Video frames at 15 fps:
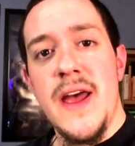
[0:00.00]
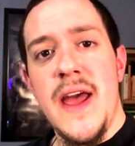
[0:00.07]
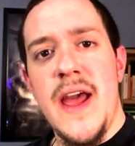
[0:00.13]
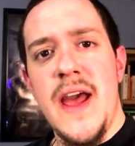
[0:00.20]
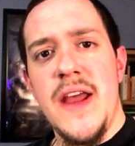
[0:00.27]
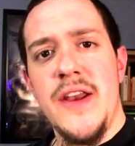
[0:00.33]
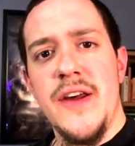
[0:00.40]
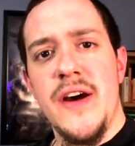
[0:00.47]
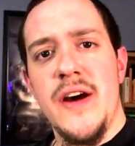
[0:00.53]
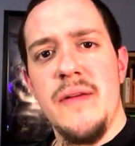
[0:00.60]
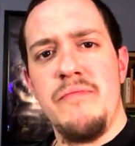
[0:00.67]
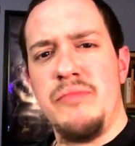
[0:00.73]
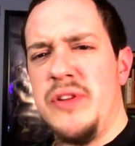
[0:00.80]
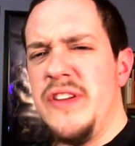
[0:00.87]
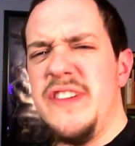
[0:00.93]

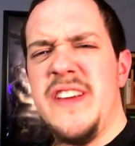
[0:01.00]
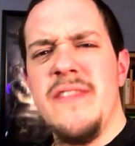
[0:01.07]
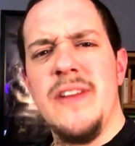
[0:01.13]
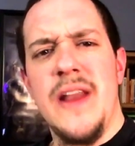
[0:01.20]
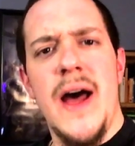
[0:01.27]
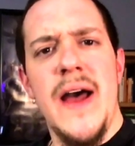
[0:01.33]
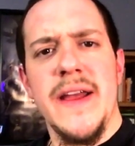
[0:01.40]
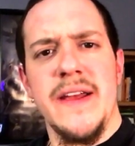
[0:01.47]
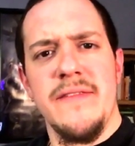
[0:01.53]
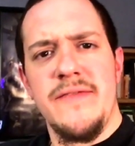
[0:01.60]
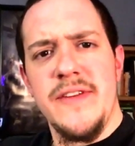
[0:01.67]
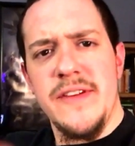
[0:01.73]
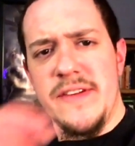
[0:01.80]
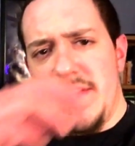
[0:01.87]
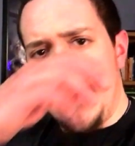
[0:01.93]
and please give a like if
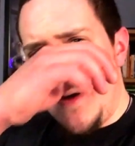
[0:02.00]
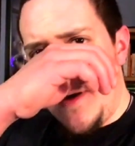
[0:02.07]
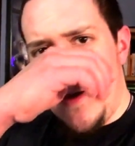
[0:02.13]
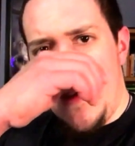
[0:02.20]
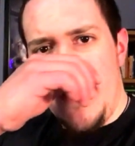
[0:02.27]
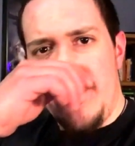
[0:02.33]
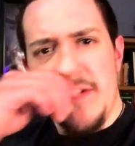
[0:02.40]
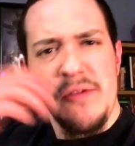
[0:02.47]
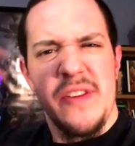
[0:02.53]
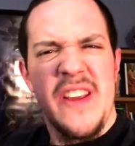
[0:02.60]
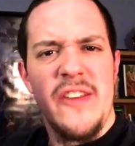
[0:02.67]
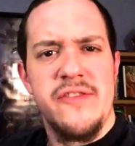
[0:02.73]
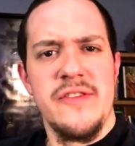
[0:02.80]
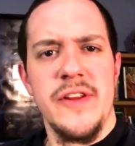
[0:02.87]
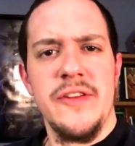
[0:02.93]
this was
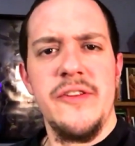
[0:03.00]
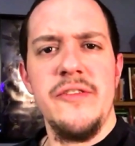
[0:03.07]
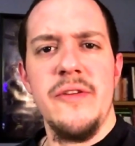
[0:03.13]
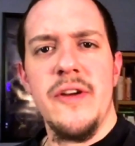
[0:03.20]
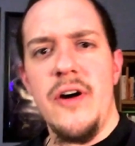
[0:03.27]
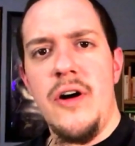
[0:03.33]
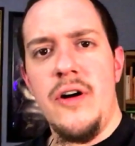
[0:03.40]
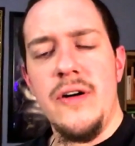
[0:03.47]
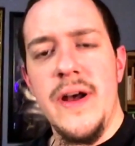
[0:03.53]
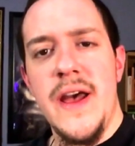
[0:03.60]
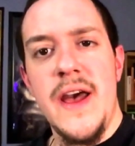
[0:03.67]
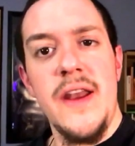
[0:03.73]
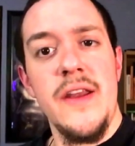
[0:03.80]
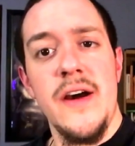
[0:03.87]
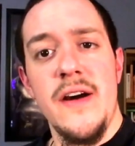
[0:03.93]
interesting to you at all,
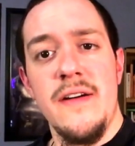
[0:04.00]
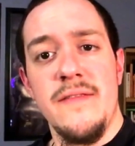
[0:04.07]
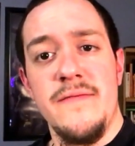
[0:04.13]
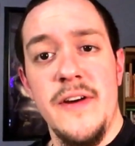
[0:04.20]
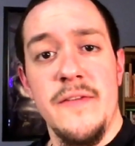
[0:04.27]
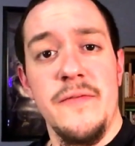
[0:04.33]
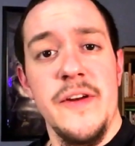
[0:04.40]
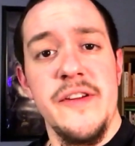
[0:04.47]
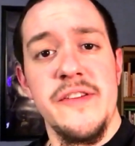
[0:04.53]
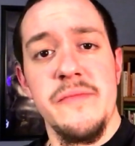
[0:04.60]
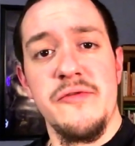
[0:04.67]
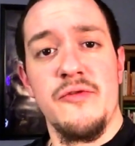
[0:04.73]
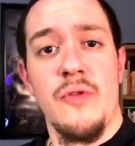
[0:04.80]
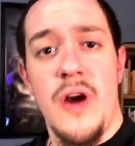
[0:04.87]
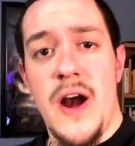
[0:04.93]
and feel free to
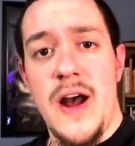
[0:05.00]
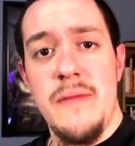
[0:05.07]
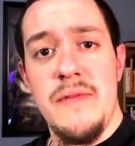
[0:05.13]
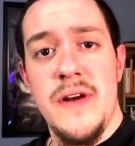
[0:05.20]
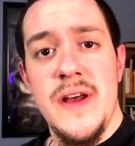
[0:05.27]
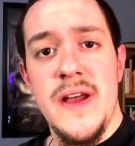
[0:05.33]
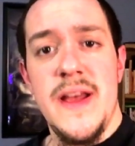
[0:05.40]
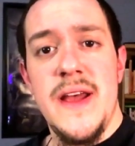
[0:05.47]
subscribe,